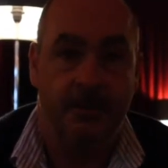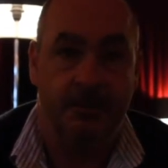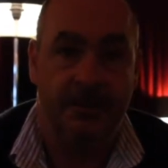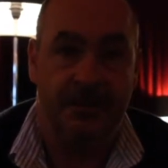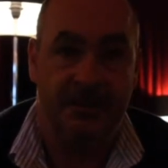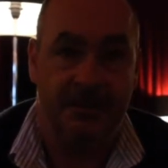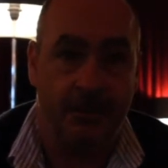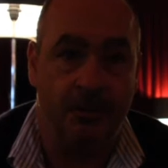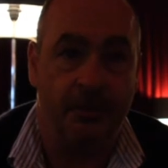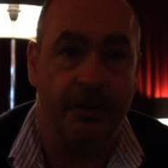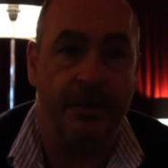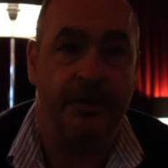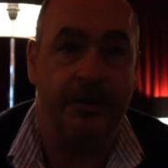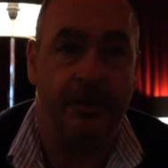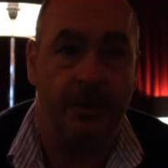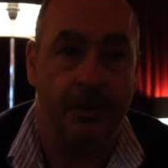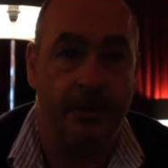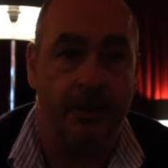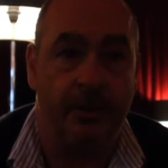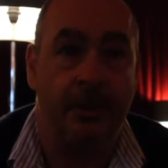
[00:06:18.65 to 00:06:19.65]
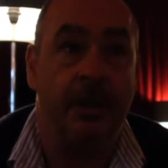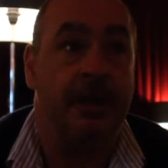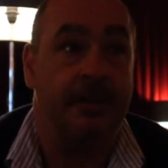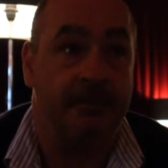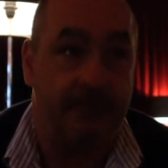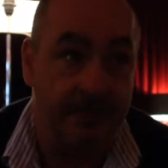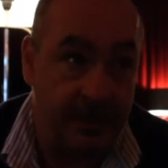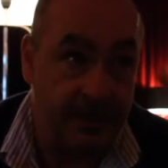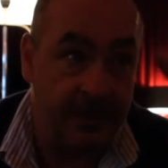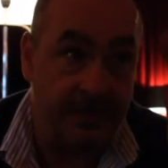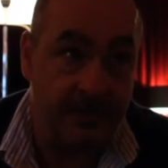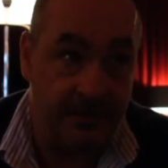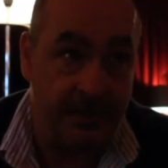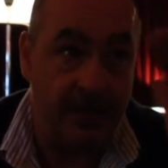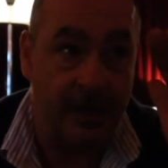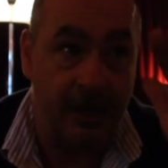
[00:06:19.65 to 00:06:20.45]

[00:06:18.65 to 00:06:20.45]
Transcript: Maison Vuitton, like the